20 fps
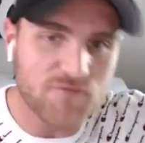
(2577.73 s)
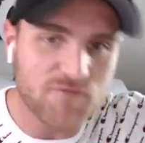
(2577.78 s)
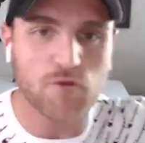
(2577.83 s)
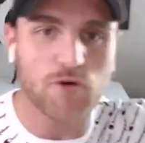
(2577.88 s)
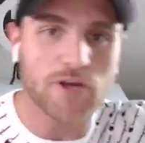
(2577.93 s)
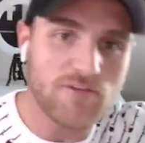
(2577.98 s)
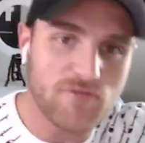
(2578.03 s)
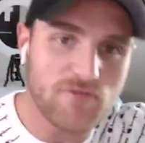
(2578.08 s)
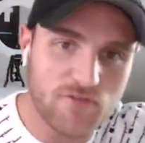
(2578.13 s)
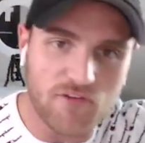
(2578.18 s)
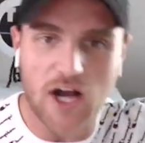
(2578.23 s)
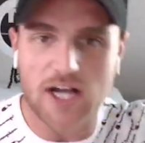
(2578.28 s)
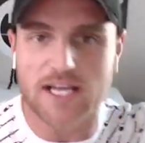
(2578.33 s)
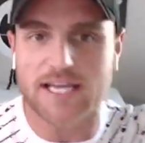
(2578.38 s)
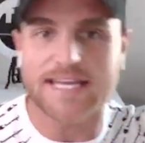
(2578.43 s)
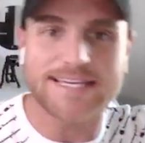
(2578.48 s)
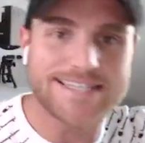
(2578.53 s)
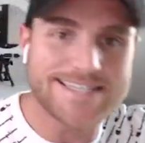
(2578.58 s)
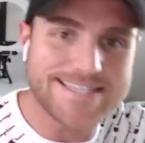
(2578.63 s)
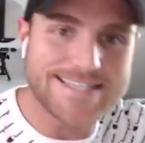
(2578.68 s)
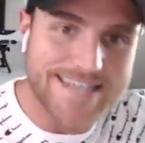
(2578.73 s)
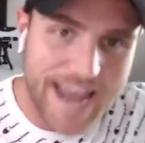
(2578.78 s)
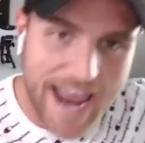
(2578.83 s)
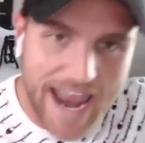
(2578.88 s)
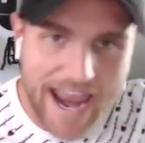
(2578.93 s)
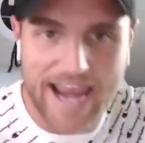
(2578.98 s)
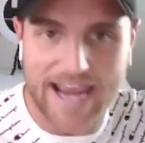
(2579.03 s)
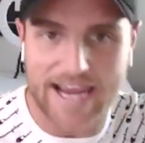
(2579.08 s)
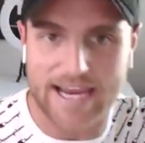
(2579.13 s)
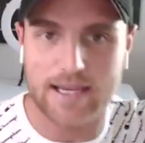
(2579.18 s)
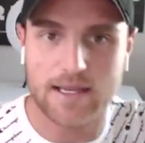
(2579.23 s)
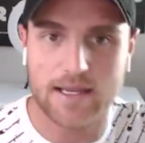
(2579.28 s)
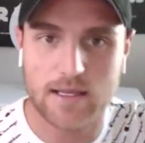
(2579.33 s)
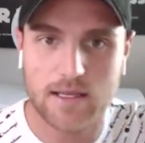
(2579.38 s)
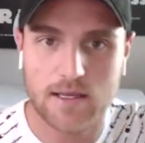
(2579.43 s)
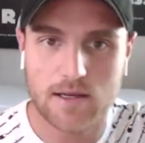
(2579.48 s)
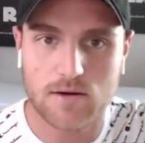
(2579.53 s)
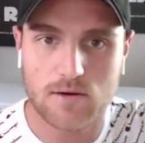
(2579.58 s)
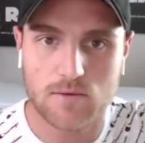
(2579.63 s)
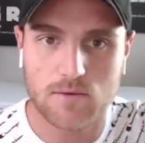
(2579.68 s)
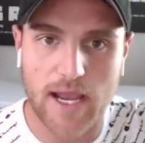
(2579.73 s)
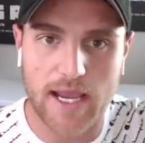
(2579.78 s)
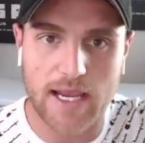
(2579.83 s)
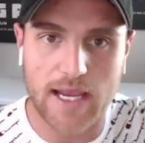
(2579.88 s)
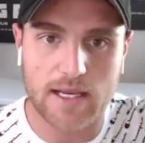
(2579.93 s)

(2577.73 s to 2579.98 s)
every fucking yeah. day. Right?